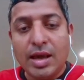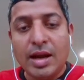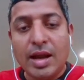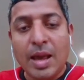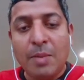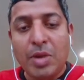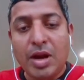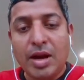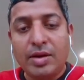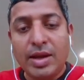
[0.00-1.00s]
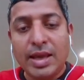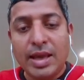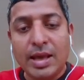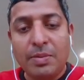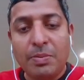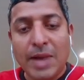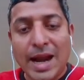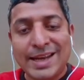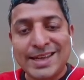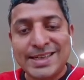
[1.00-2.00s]
and ambulatory care
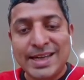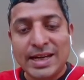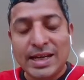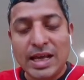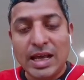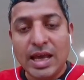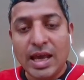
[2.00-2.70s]
practice data